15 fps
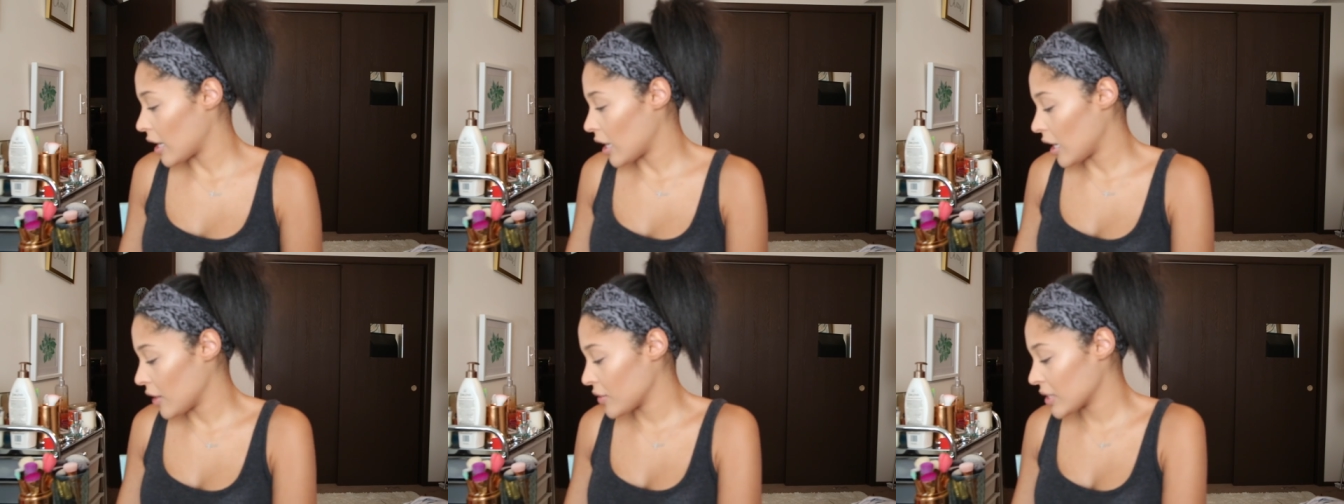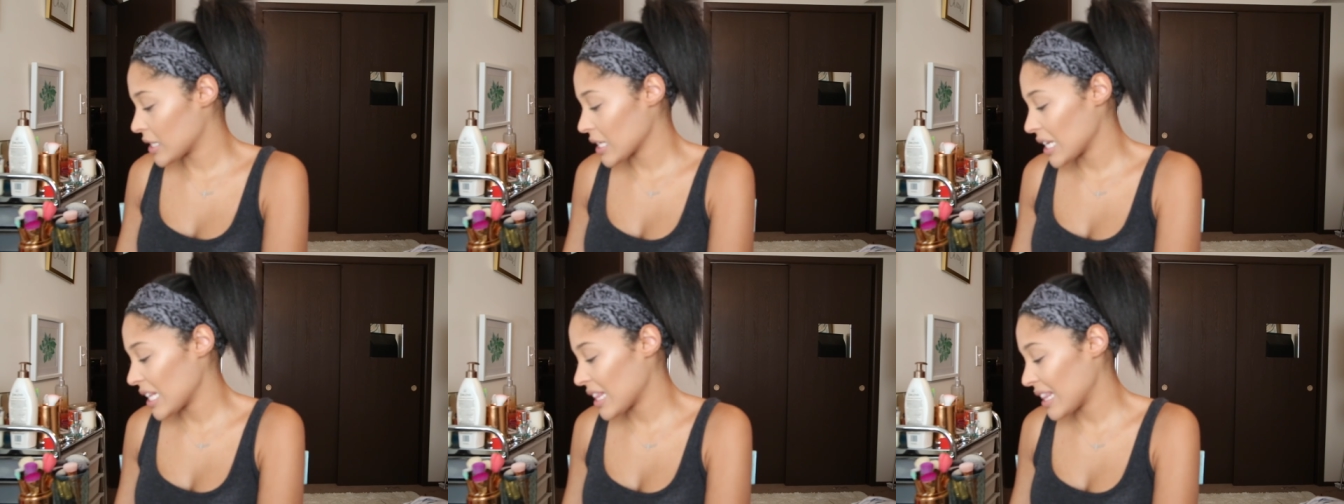I
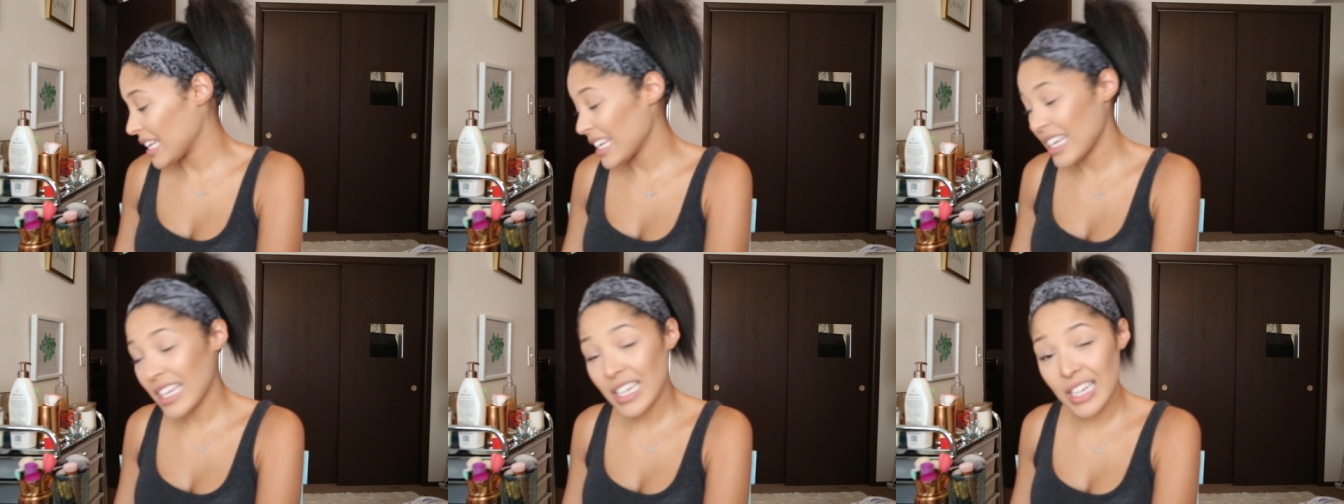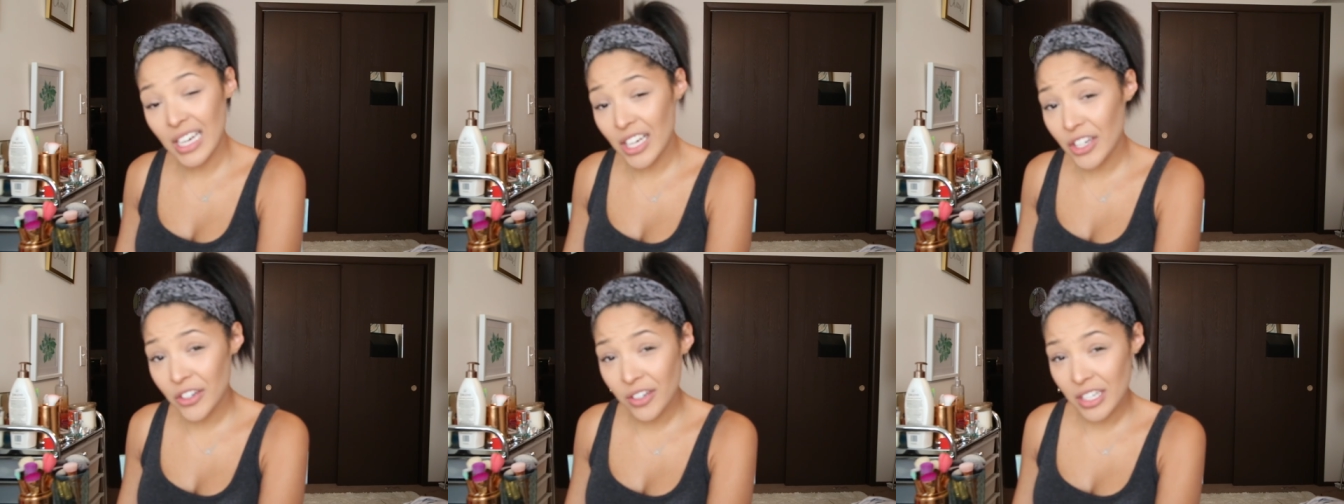was thinking
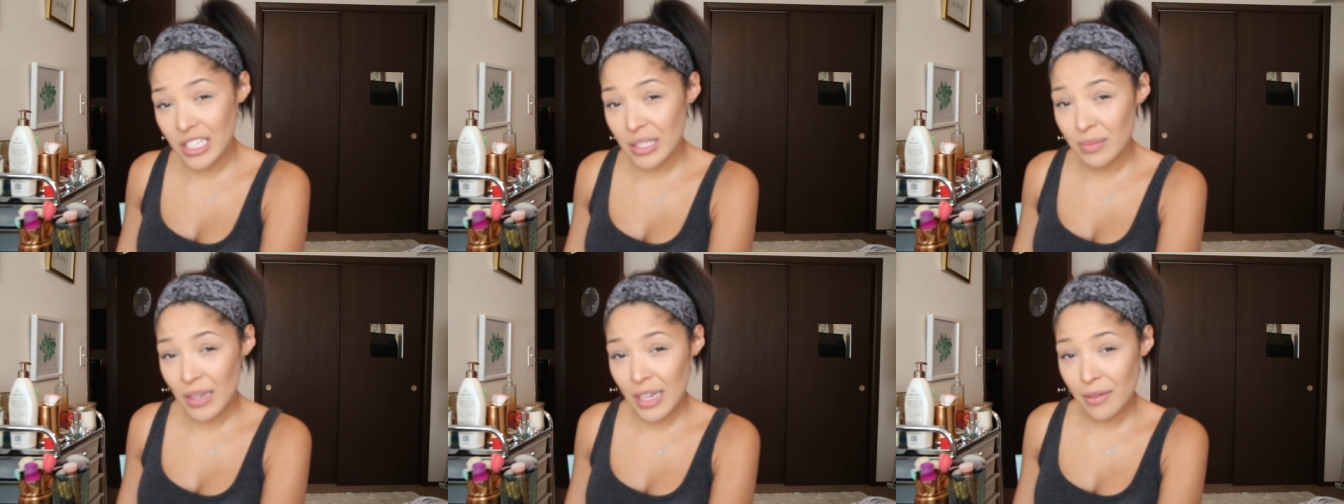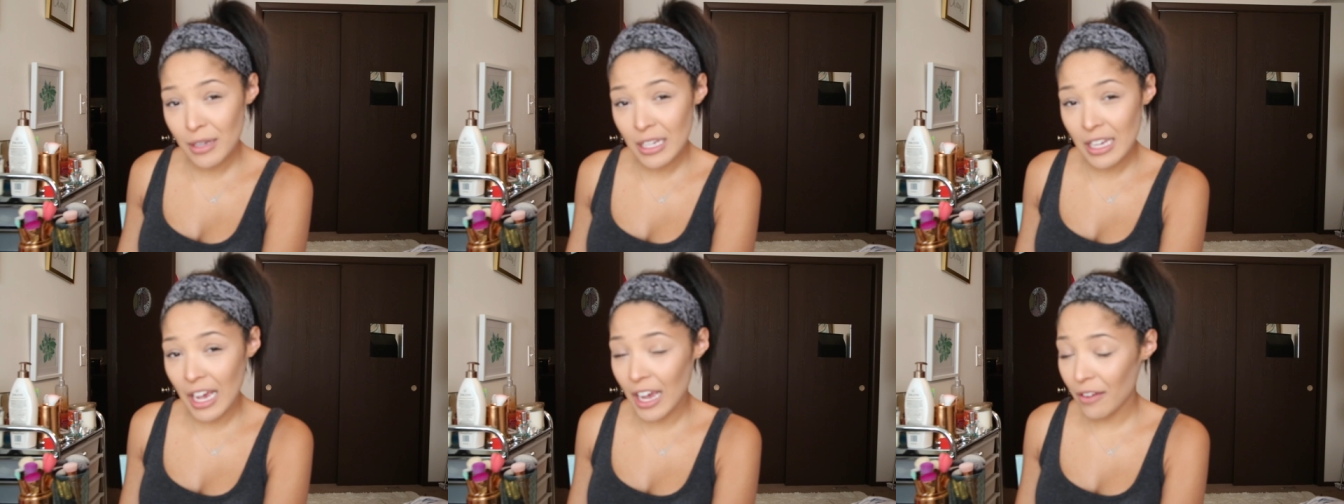cut crease
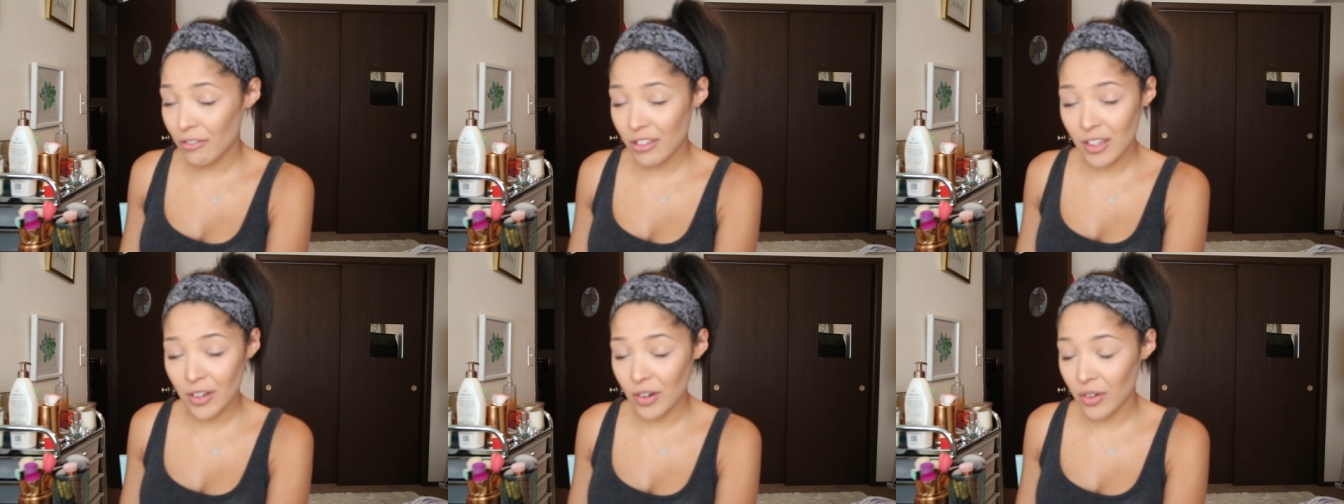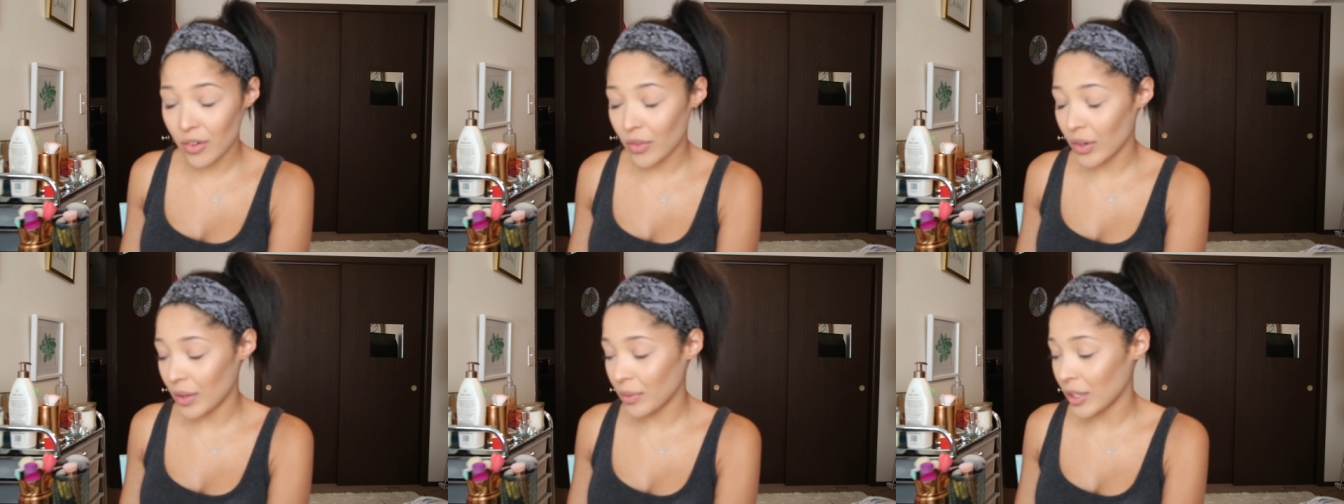maybe. I really don't
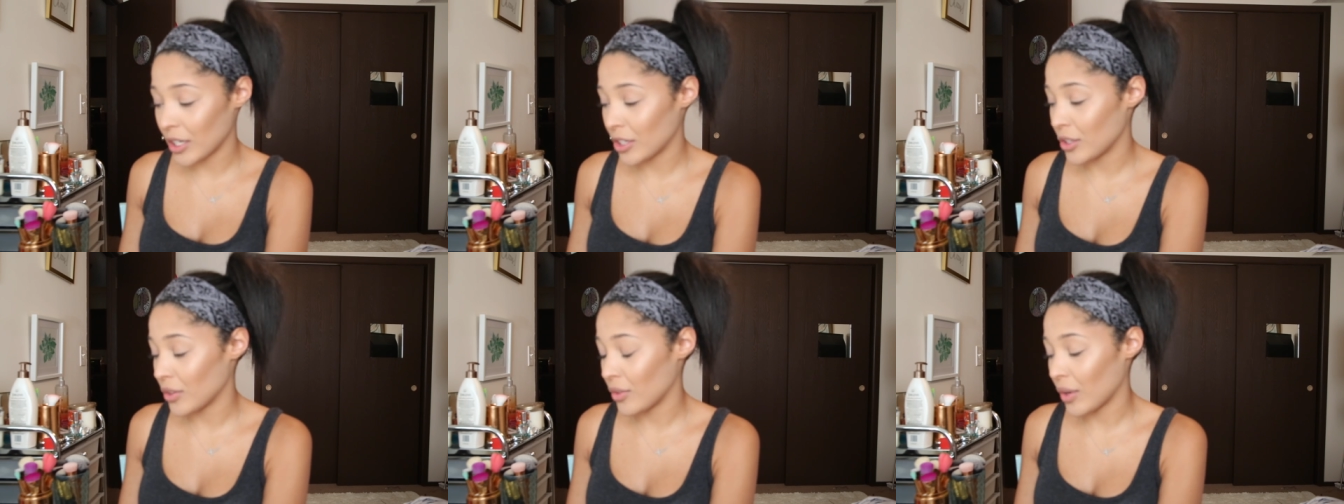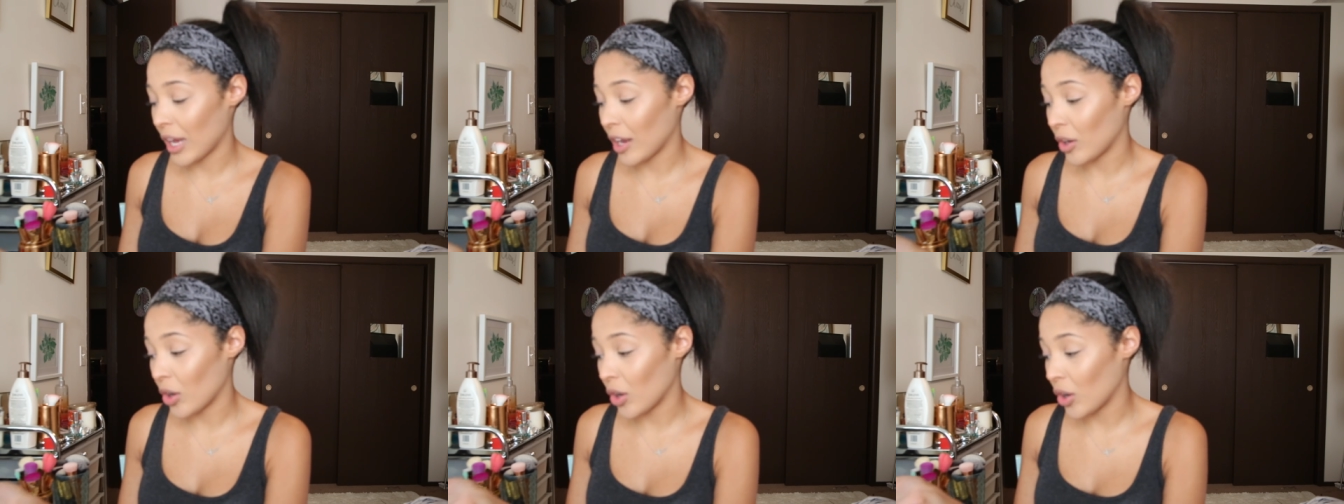know what I'm gonna do
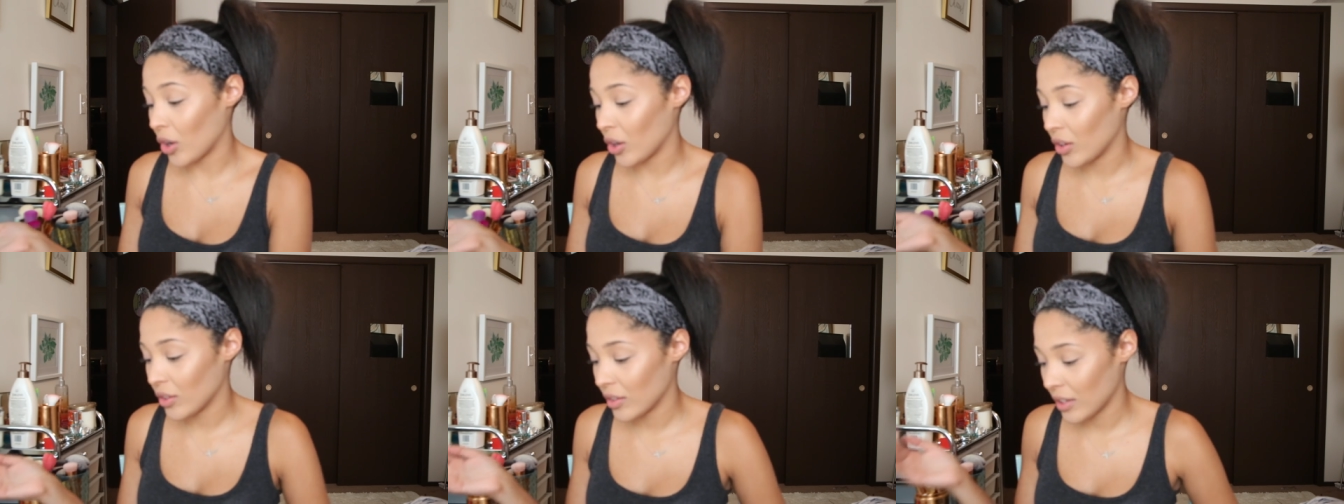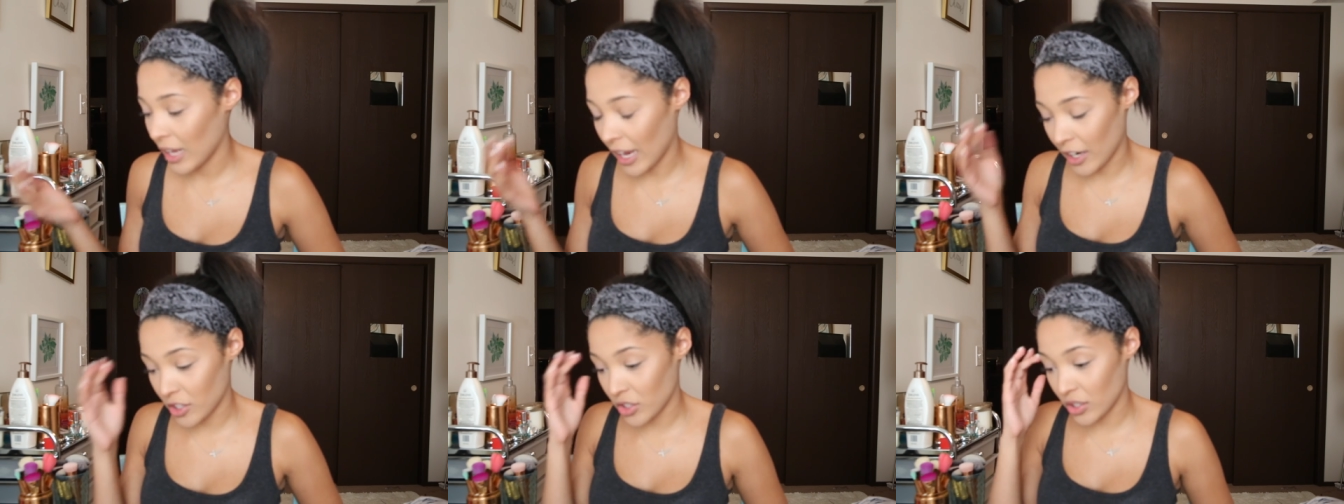at all,
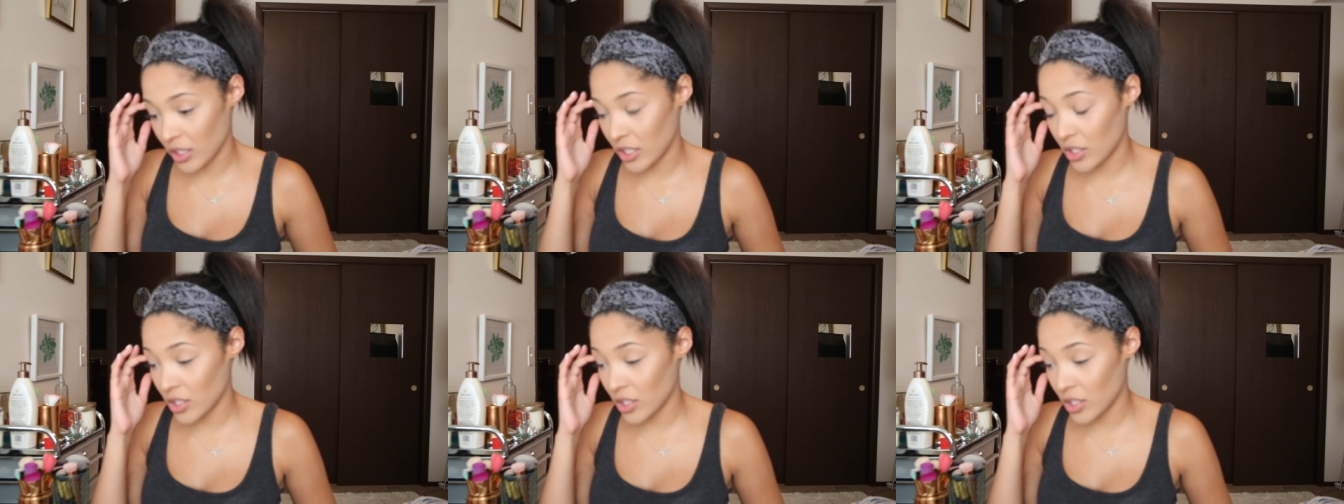actually.